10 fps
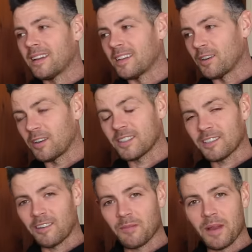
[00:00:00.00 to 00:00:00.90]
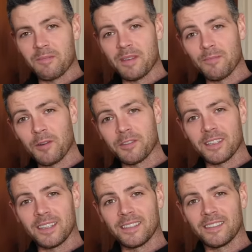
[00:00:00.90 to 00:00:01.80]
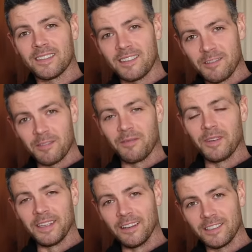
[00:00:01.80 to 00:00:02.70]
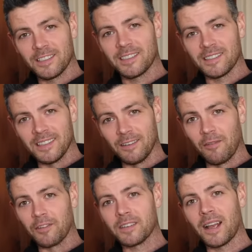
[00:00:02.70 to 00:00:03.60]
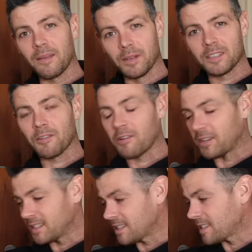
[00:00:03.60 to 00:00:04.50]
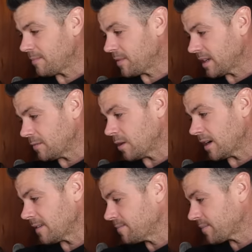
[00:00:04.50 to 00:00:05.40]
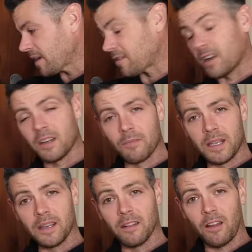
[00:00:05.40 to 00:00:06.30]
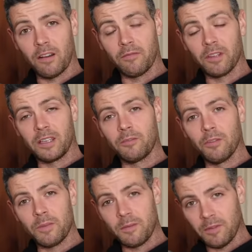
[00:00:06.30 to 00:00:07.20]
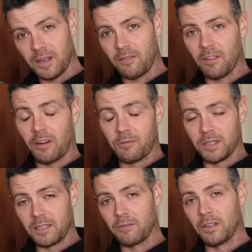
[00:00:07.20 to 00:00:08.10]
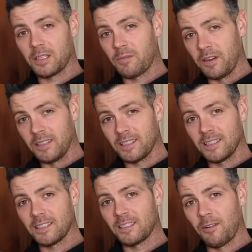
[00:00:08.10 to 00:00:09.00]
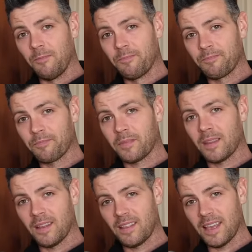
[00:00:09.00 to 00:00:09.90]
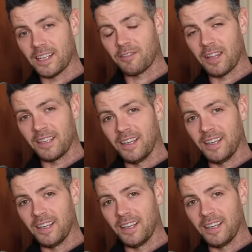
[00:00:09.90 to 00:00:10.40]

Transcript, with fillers: You know, it all started by me posting YouTube videos, and over time it's grown into something where I've gotten to meet a lot of really cool people and have a lot of really cool experiences. So thanks for that, you